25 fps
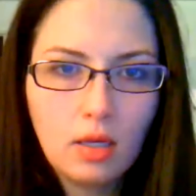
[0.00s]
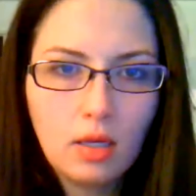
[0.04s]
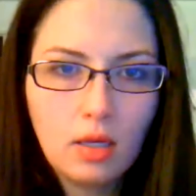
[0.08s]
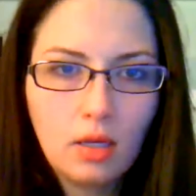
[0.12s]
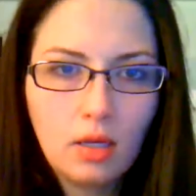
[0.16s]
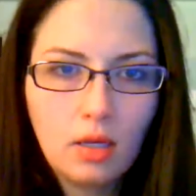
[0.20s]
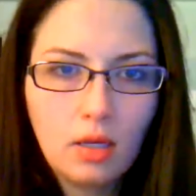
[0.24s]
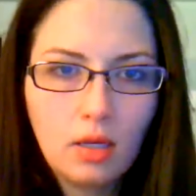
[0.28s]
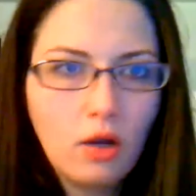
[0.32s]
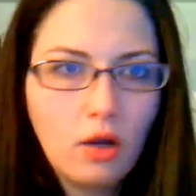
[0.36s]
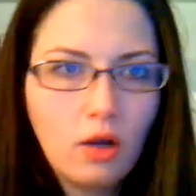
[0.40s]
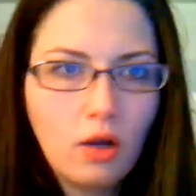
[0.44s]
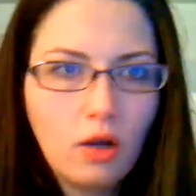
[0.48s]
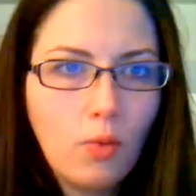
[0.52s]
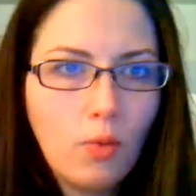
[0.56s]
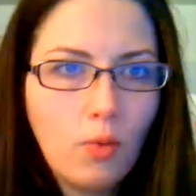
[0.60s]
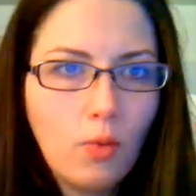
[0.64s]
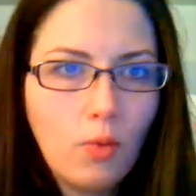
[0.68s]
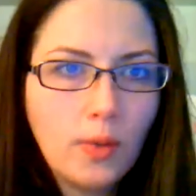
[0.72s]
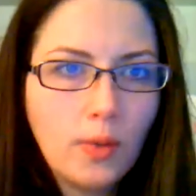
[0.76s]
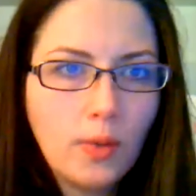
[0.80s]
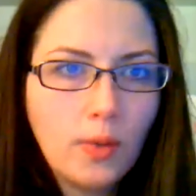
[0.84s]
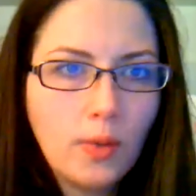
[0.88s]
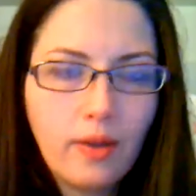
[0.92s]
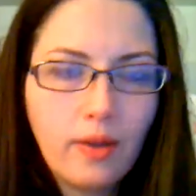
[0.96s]
What do
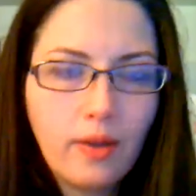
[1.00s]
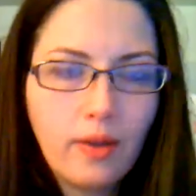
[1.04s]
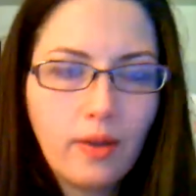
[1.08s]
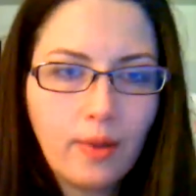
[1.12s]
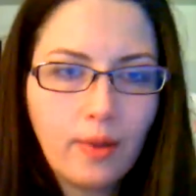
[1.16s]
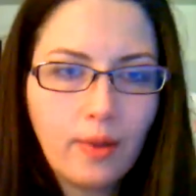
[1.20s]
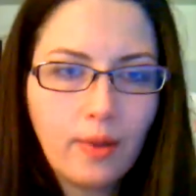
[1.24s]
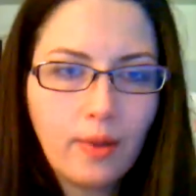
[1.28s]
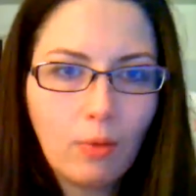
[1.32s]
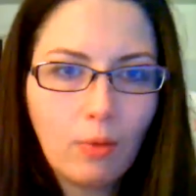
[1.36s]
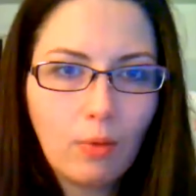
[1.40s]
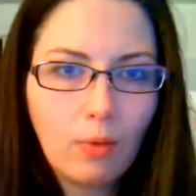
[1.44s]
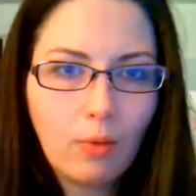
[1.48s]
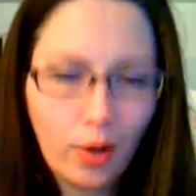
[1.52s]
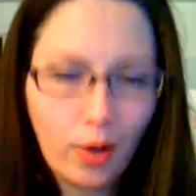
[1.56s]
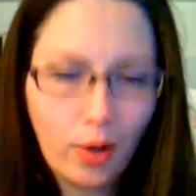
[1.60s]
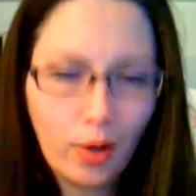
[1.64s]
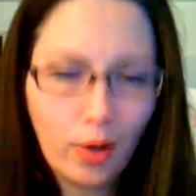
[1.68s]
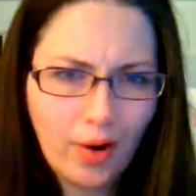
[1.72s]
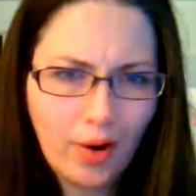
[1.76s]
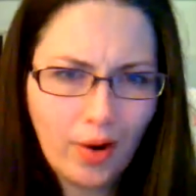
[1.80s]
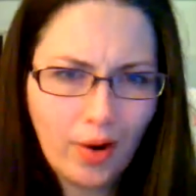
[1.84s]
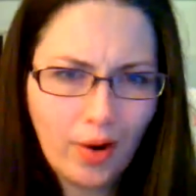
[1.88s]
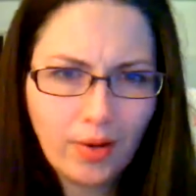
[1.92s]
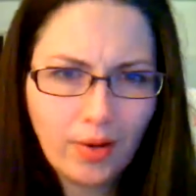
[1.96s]
I tell them? Work
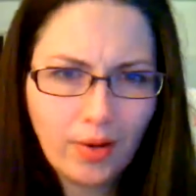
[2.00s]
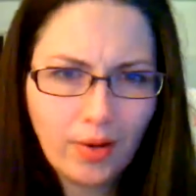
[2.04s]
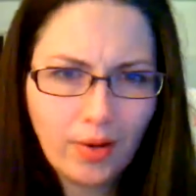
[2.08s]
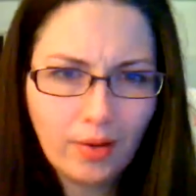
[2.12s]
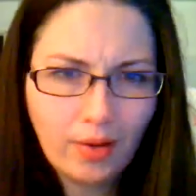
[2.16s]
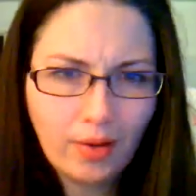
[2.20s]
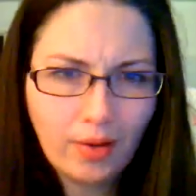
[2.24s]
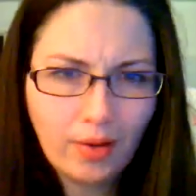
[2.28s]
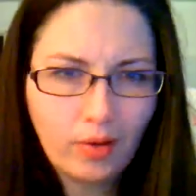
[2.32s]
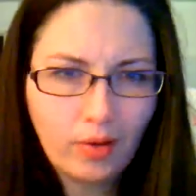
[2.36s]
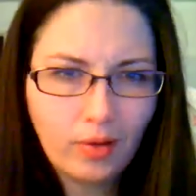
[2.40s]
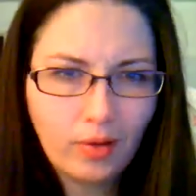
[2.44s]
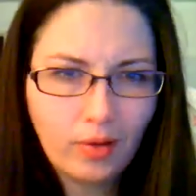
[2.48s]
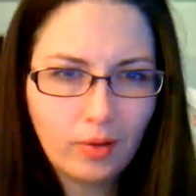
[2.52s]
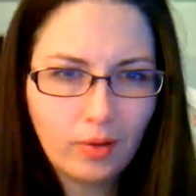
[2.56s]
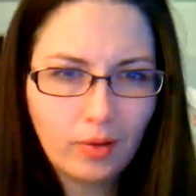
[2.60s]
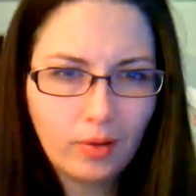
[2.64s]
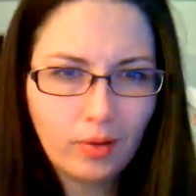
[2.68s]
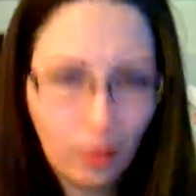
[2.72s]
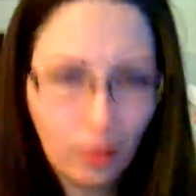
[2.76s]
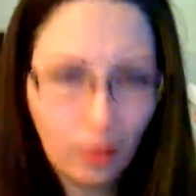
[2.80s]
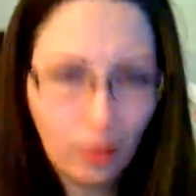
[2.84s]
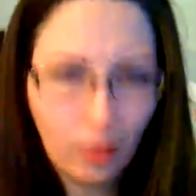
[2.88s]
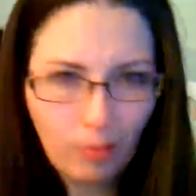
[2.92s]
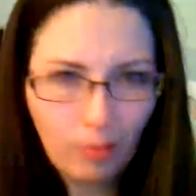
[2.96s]
hard.
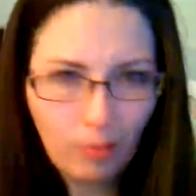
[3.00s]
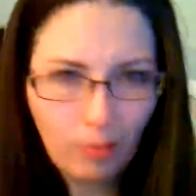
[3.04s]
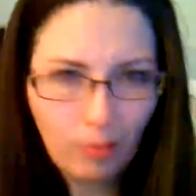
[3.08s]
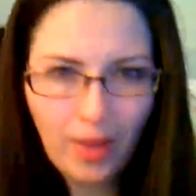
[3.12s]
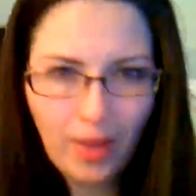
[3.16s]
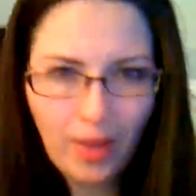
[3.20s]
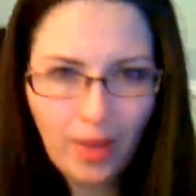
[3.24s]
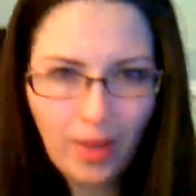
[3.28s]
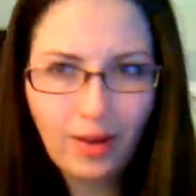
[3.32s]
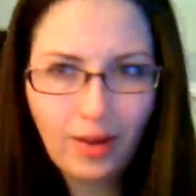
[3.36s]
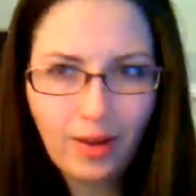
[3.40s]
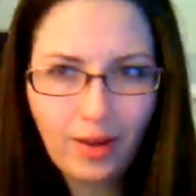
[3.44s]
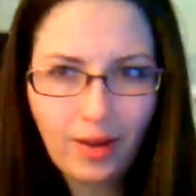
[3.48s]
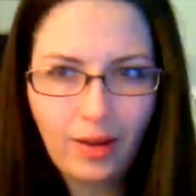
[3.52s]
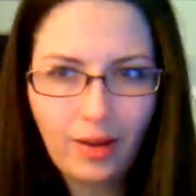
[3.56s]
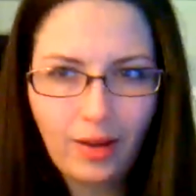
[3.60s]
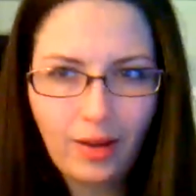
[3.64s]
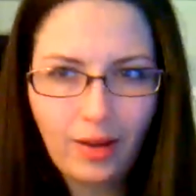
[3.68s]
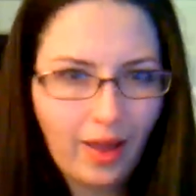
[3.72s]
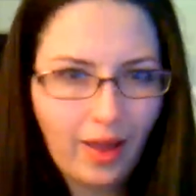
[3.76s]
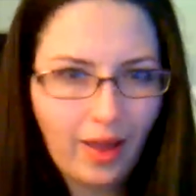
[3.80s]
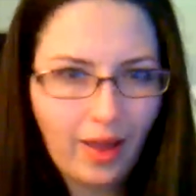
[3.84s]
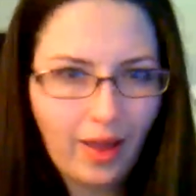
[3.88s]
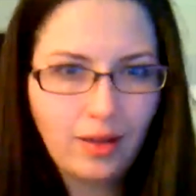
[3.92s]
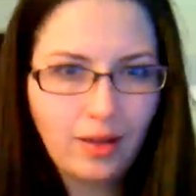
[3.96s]
You'll make it
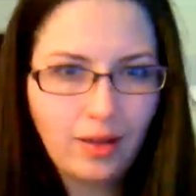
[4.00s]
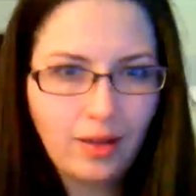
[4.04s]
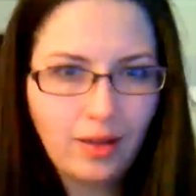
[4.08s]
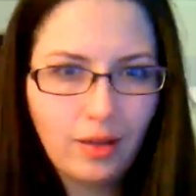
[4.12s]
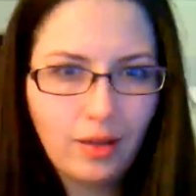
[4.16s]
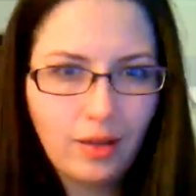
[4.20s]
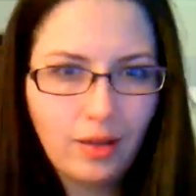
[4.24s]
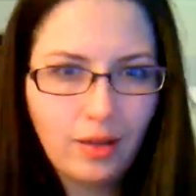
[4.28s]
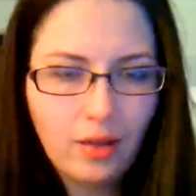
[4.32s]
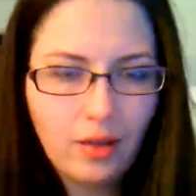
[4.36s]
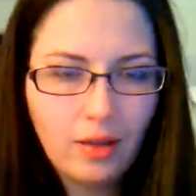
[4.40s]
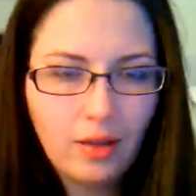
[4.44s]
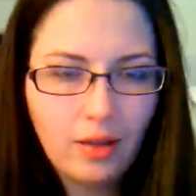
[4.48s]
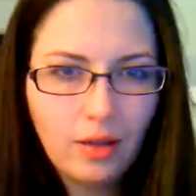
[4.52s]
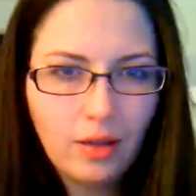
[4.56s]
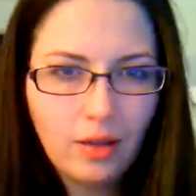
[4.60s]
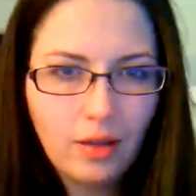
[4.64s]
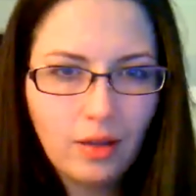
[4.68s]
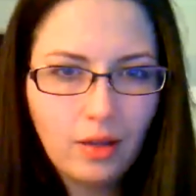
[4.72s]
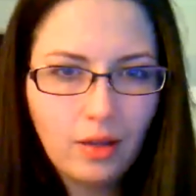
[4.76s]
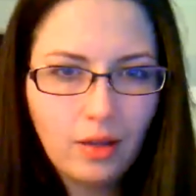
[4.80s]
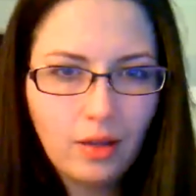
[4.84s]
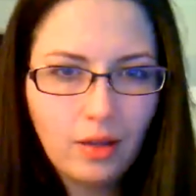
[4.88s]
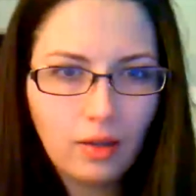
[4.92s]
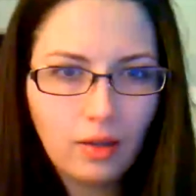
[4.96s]
ahead.
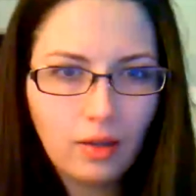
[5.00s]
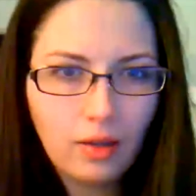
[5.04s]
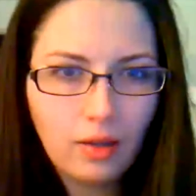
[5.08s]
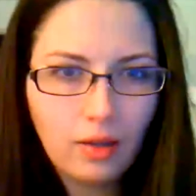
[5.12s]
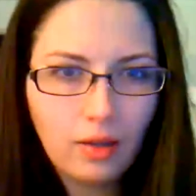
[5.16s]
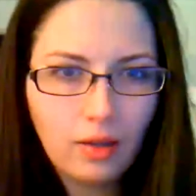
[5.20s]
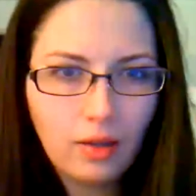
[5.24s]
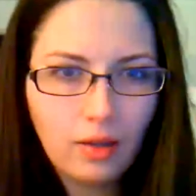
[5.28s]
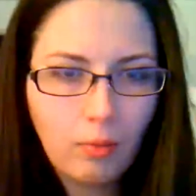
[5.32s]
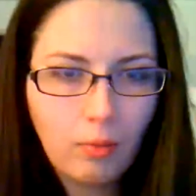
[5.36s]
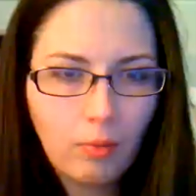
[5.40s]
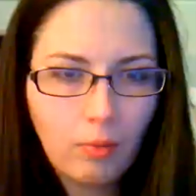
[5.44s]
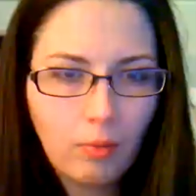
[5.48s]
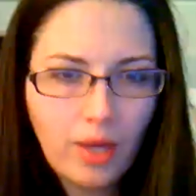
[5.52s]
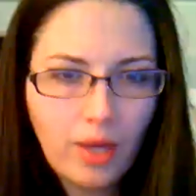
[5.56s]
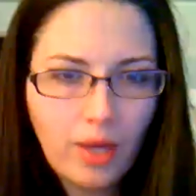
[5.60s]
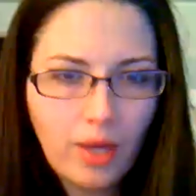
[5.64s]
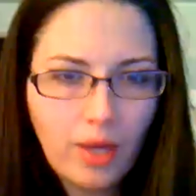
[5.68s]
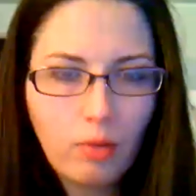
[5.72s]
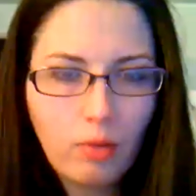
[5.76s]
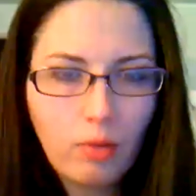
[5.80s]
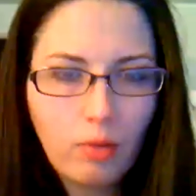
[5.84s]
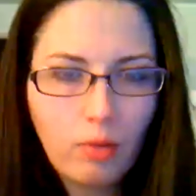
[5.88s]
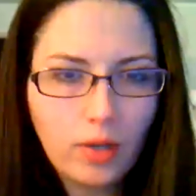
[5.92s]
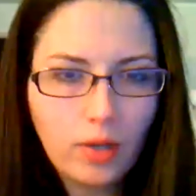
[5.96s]
Be a
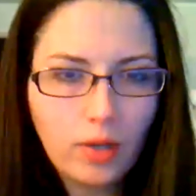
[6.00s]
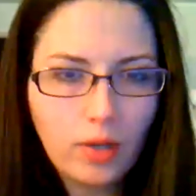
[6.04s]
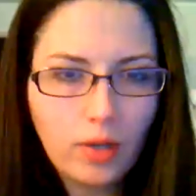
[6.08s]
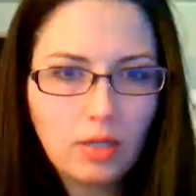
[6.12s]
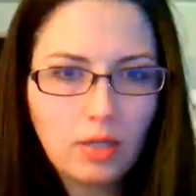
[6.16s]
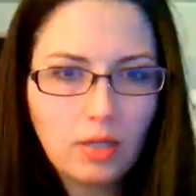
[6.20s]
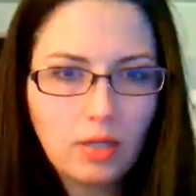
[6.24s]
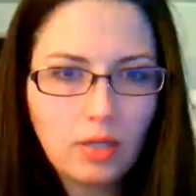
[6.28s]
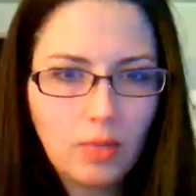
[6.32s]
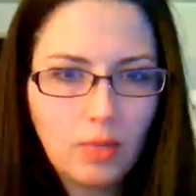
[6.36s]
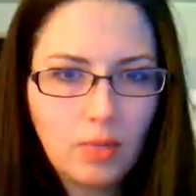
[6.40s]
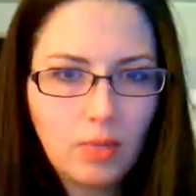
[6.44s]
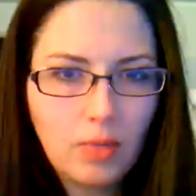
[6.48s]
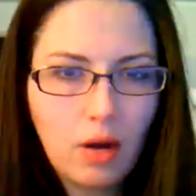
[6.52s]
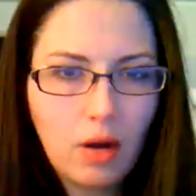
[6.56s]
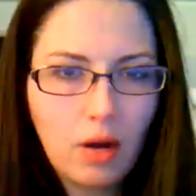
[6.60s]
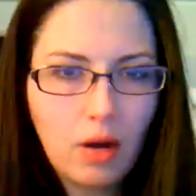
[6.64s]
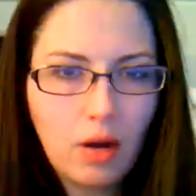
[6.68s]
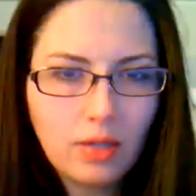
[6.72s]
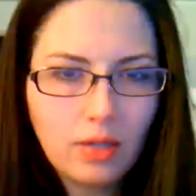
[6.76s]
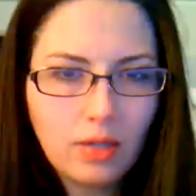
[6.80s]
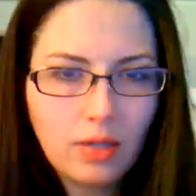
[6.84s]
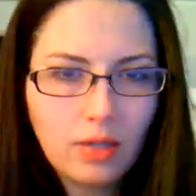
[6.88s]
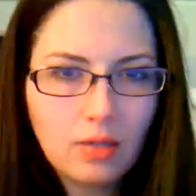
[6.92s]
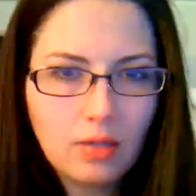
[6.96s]
good person and be
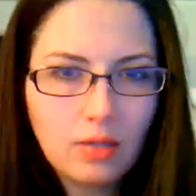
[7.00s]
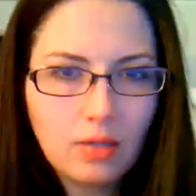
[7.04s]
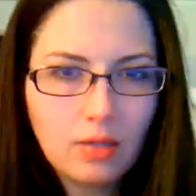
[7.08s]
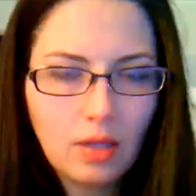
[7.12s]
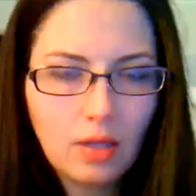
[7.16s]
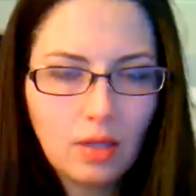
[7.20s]
honest,